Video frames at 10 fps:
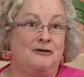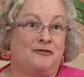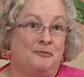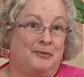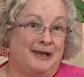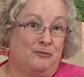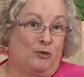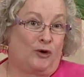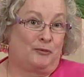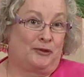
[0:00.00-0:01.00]
from being
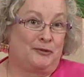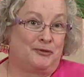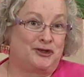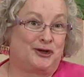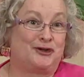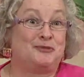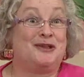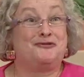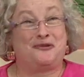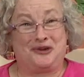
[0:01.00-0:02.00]
born premature to
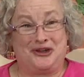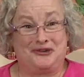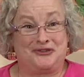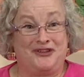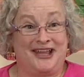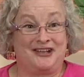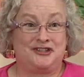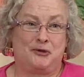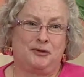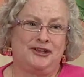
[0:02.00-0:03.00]
being 4 years of age.
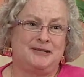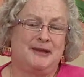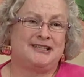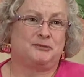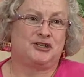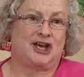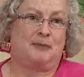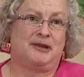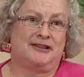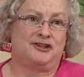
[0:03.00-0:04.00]
So it really depends on what
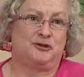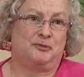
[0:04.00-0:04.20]
topic that you